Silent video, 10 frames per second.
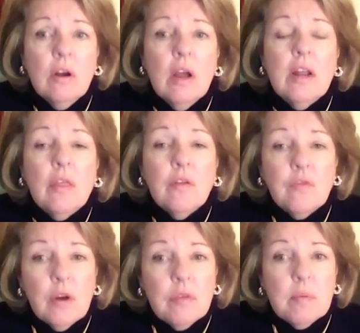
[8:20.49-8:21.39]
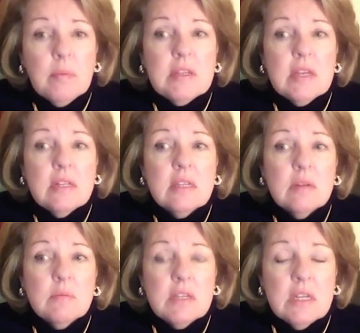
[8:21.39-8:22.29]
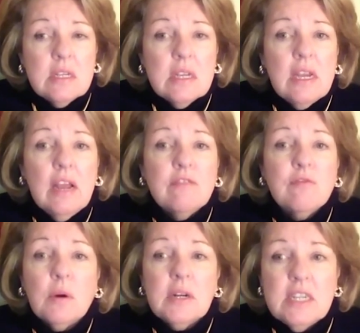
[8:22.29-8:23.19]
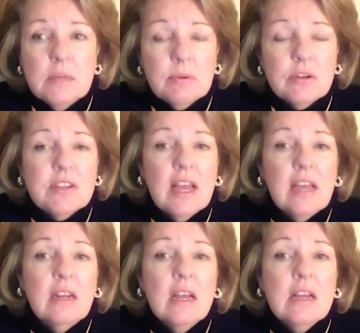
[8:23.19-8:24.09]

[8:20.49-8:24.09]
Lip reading: Another 43% said it was easy, and 14%